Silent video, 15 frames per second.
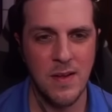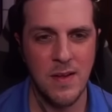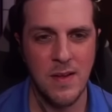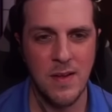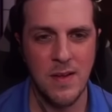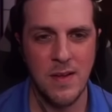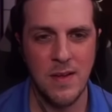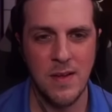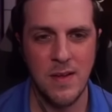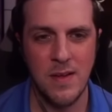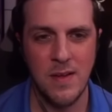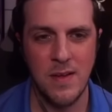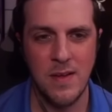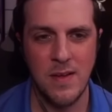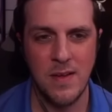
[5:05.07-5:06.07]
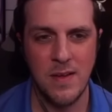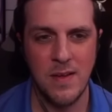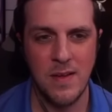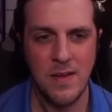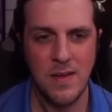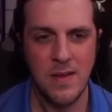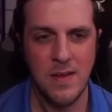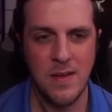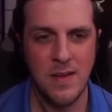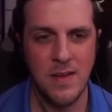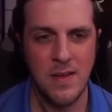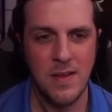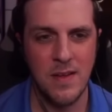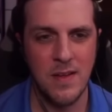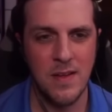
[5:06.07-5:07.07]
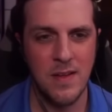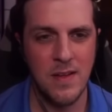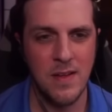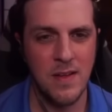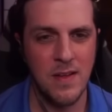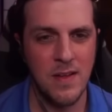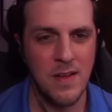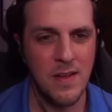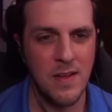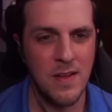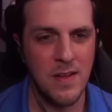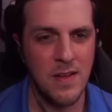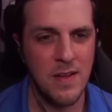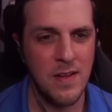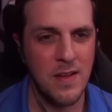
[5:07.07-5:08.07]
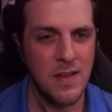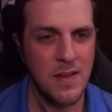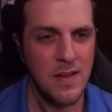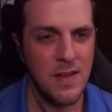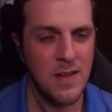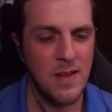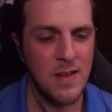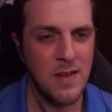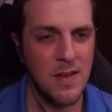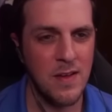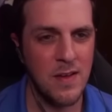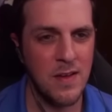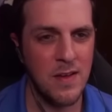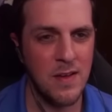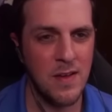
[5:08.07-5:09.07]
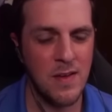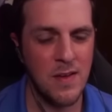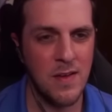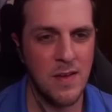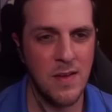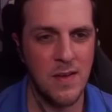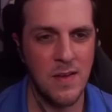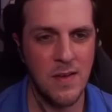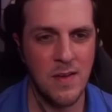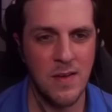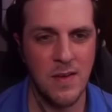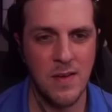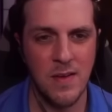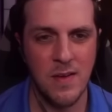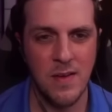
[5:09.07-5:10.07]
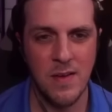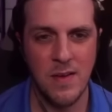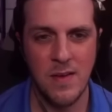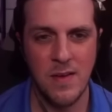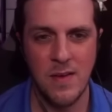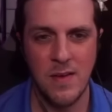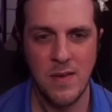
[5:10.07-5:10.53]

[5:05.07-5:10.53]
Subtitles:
(silent)